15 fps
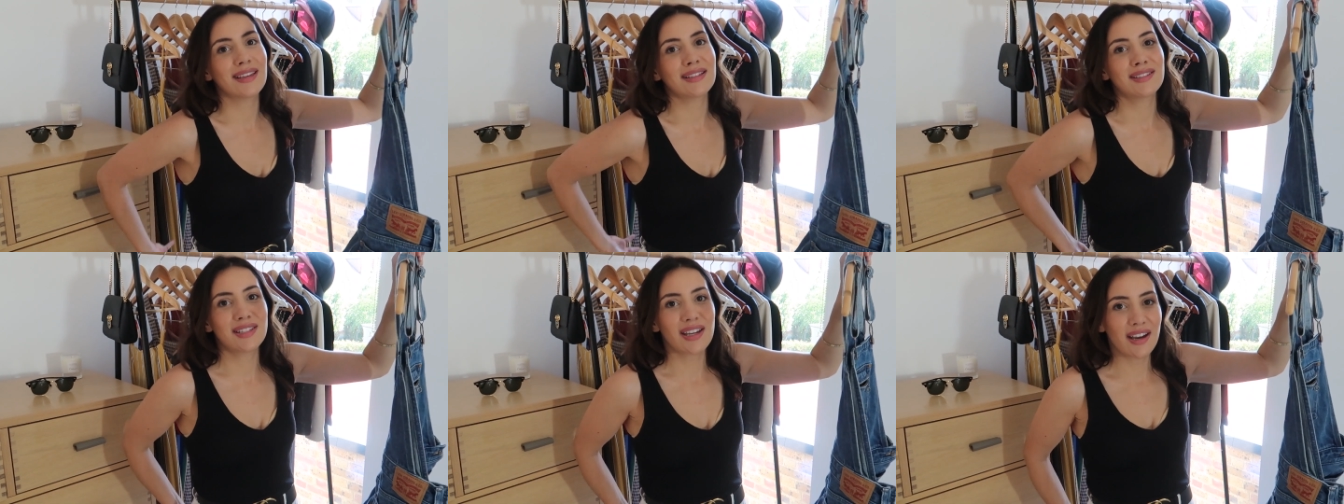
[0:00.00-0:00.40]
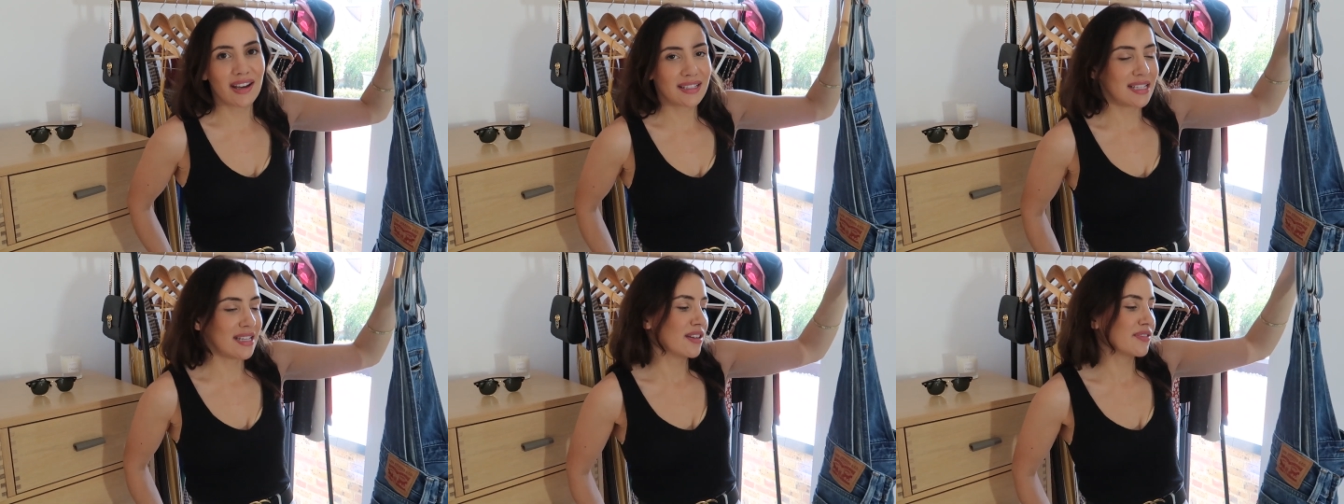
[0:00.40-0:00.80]
they're
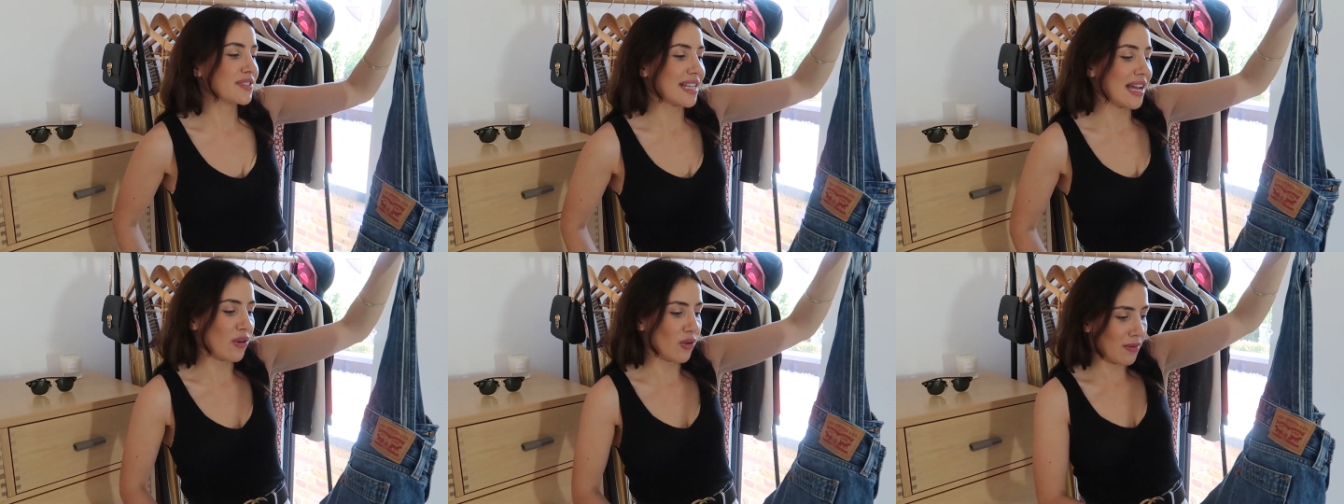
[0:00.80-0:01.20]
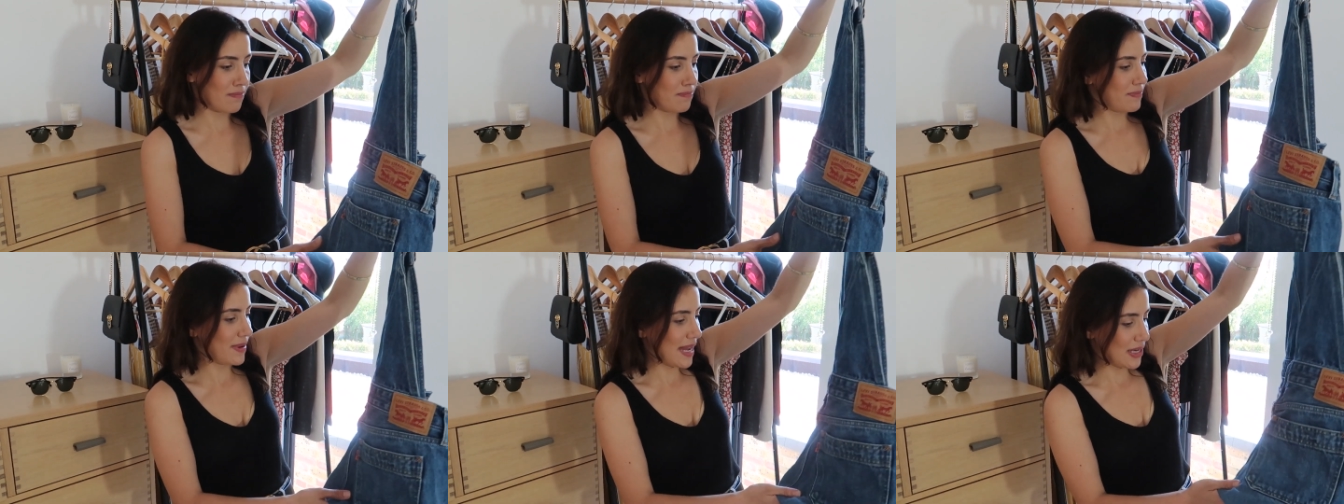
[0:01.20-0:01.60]
dirty, I've sat on
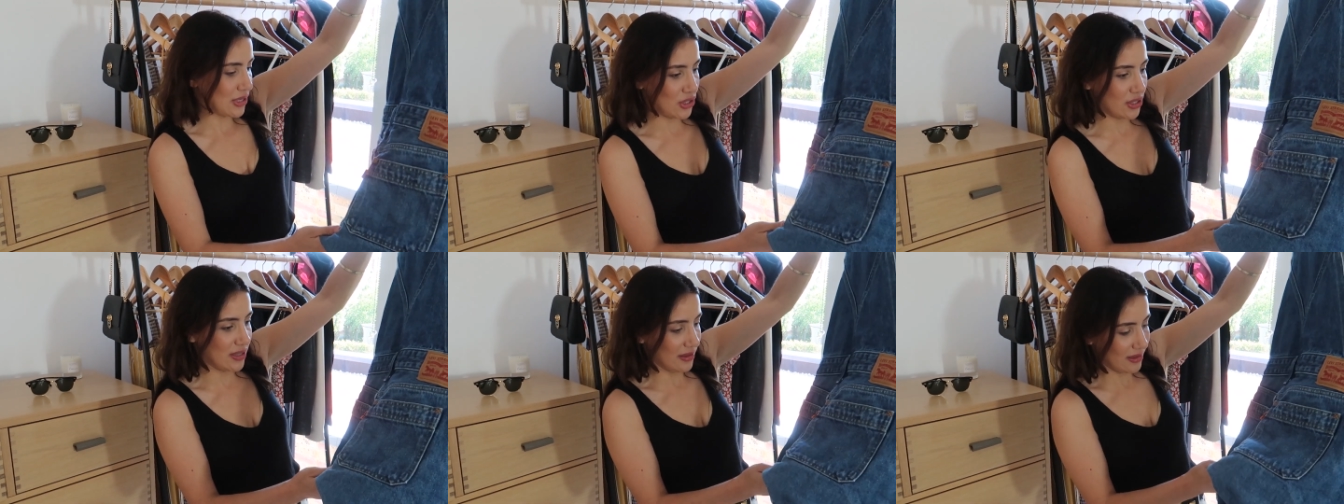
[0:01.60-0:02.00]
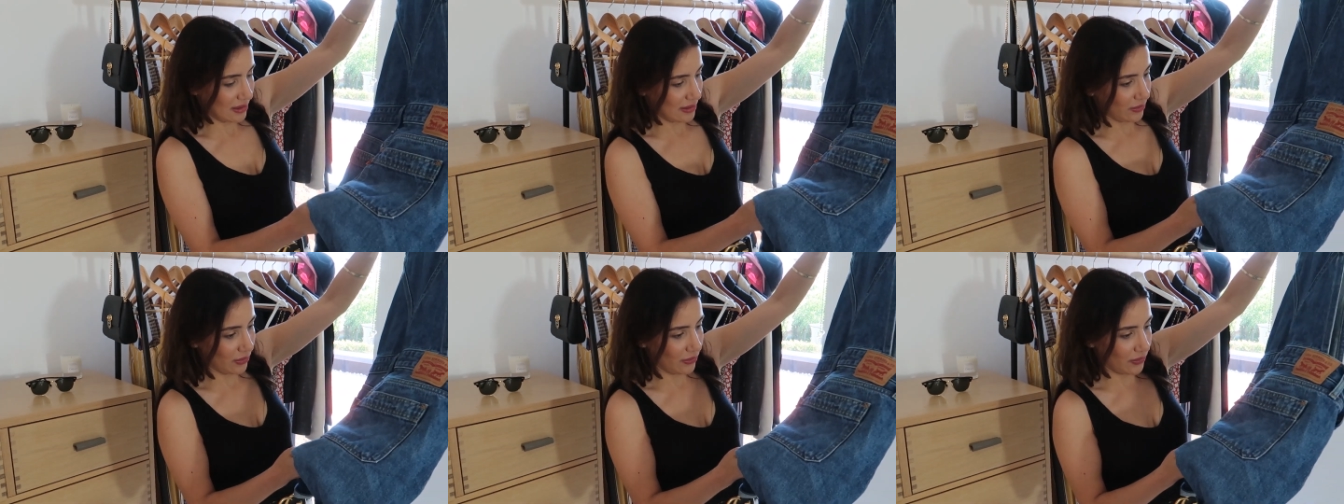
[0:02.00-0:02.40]
a bench that's
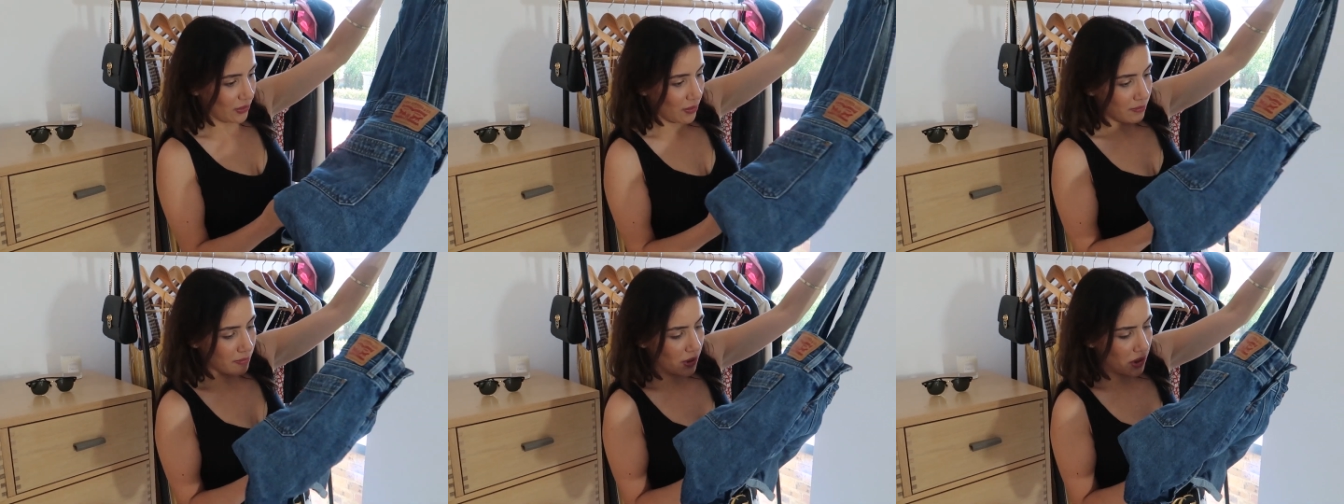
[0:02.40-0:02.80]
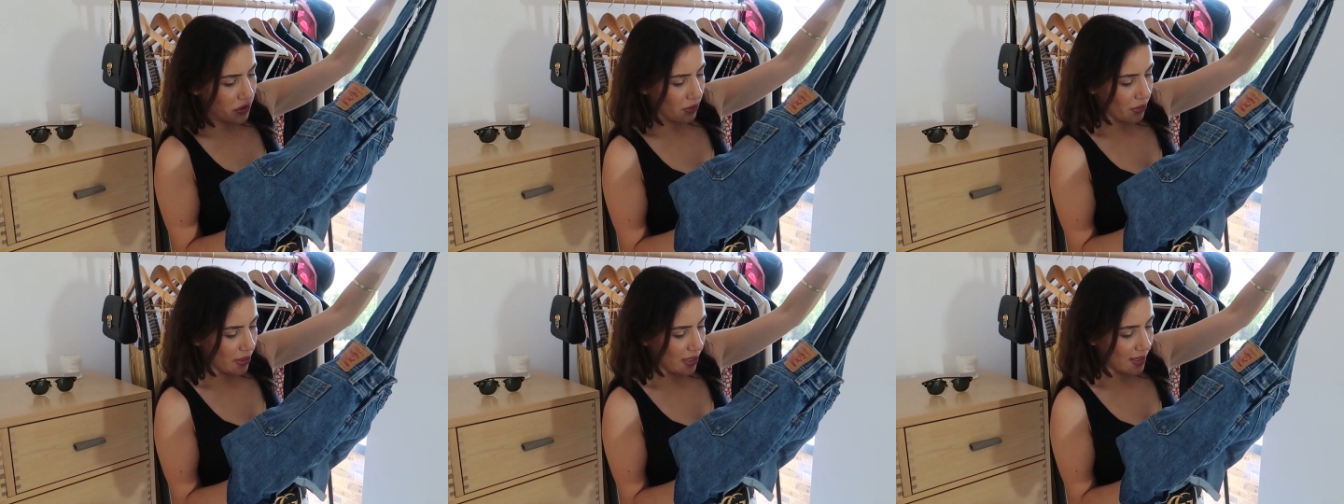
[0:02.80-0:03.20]
sort of got mud
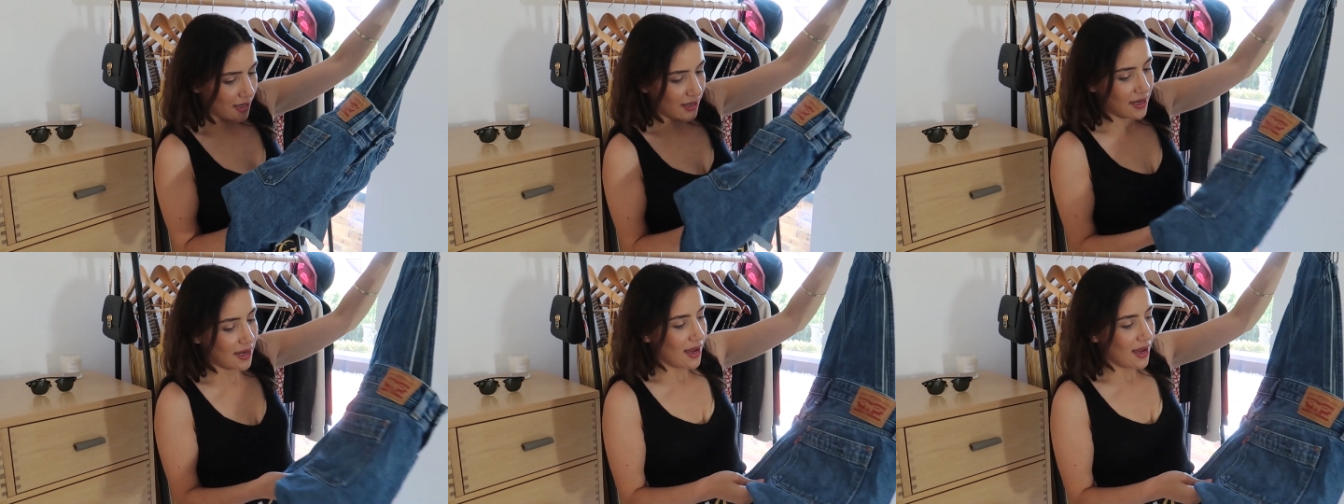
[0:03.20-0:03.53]
on it.